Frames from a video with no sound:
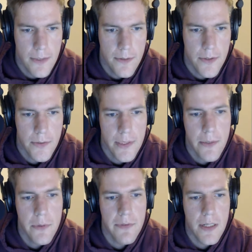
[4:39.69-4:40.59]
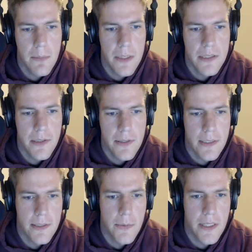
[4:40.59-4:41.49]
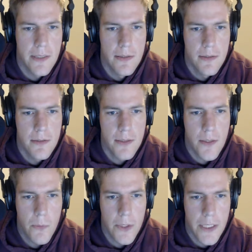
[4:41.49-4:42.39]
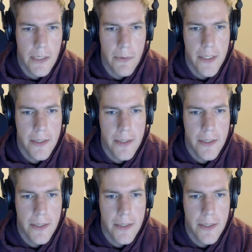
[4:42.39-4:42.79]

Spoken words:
So now we've got a bunch of things we can start working with.